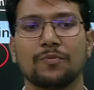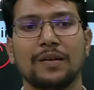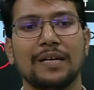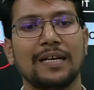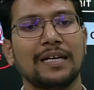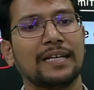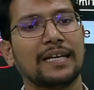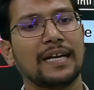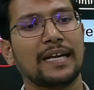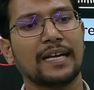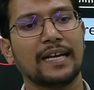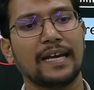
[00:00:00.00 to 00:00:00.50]
will
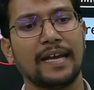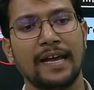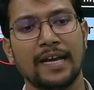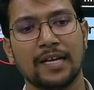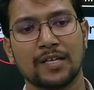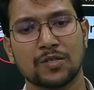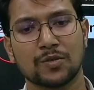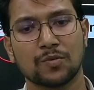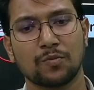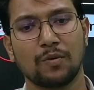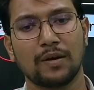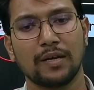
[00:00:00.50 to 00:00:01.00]
take
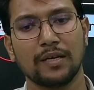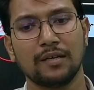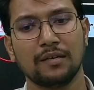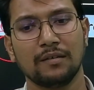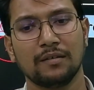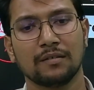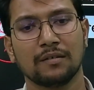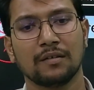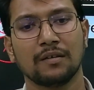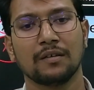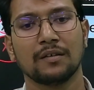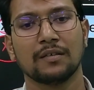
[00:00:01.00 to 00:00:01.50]
x1,
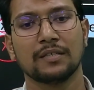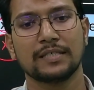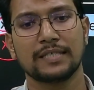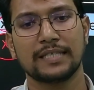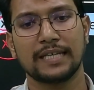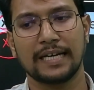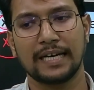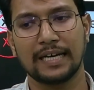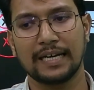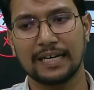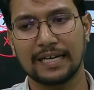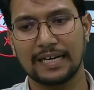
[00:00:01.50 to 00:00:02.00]

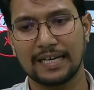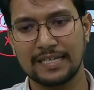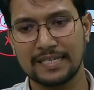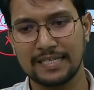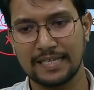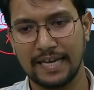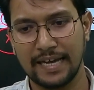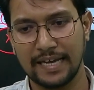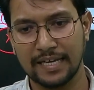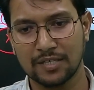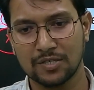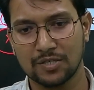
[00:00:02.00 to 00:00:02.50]
second class
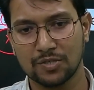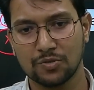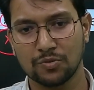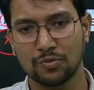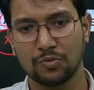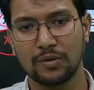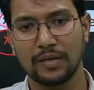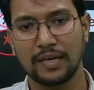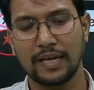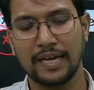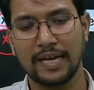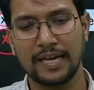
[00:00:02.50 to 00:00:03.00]

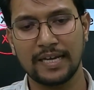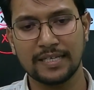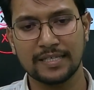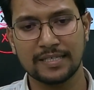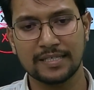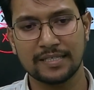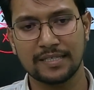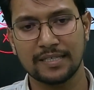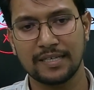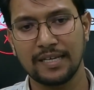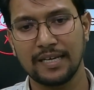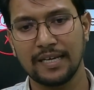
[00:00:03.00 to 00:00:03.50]
x2,
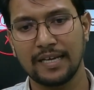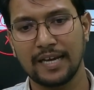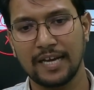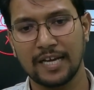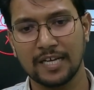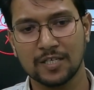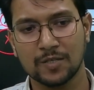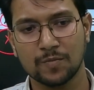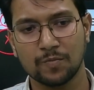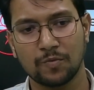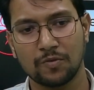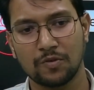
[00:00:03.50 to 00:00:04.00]
x3,
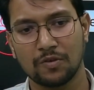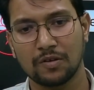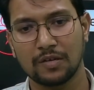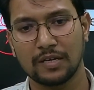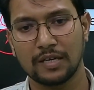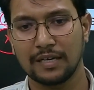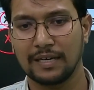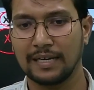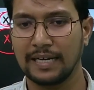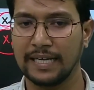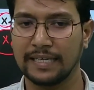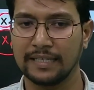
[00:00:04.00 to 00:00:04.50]
x4
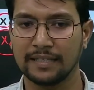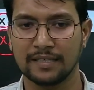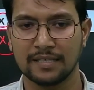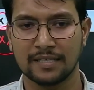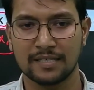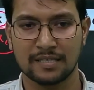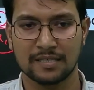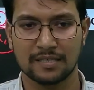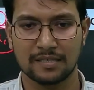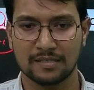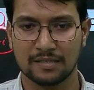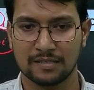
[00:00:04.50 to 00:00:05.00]
like
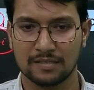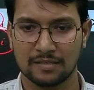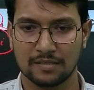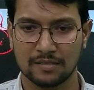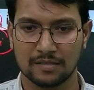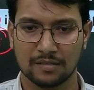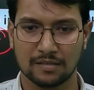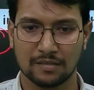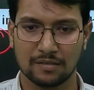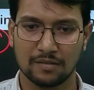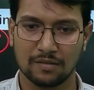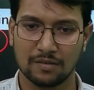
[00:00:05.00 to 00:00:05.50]
this.
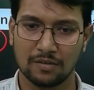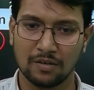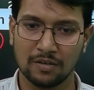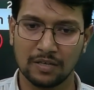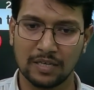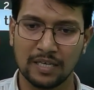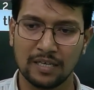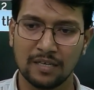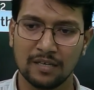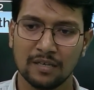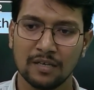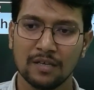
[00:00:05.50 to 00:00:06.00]
Okay,
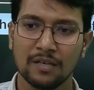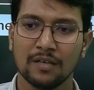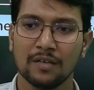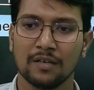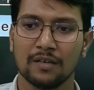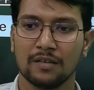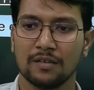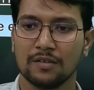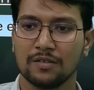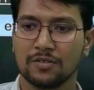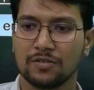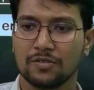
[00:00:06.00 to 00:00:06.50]

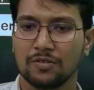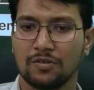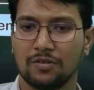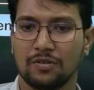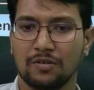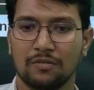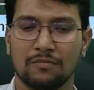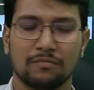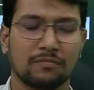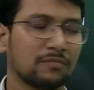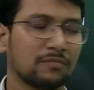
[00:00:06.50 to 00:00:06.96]
so